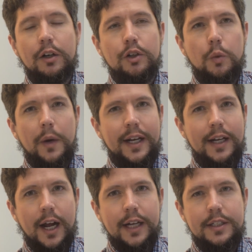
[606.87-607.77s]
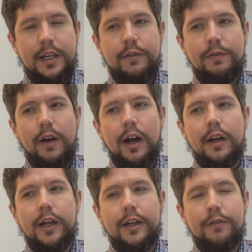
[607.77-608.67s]
or 2019
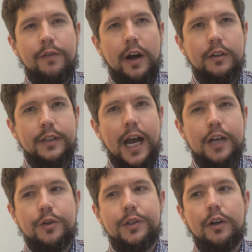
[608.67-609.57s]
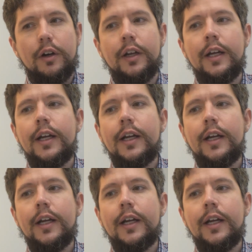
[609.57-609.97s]
file tax return,